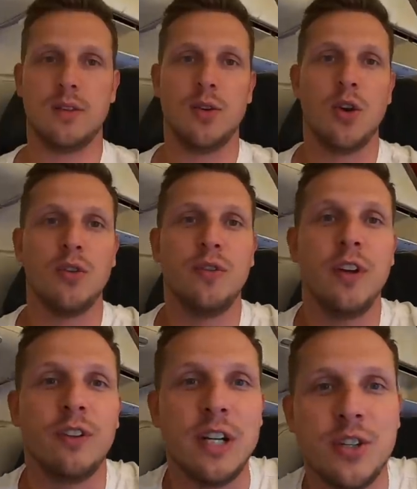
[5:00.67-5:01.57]
So
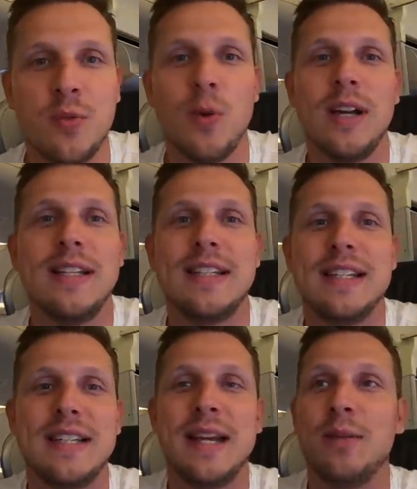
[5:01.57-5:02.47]
configuration-wise,
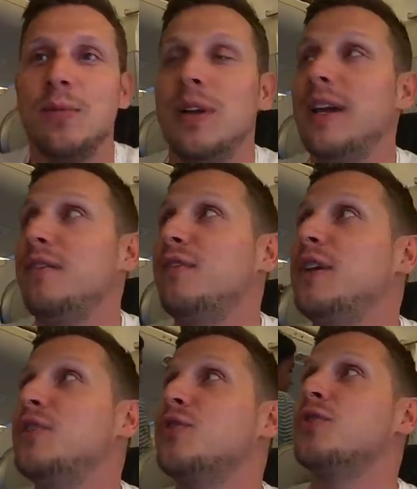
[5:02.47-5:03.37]
this airplane
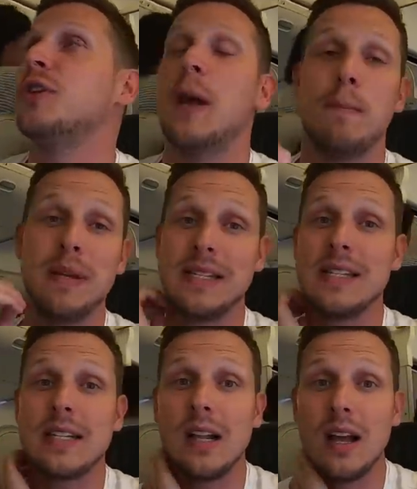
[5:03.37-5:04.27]
features a
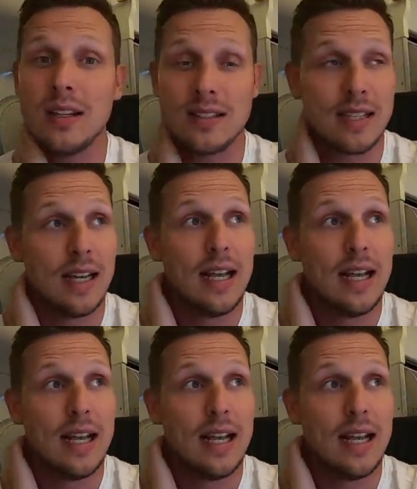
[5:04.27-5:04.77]
business class.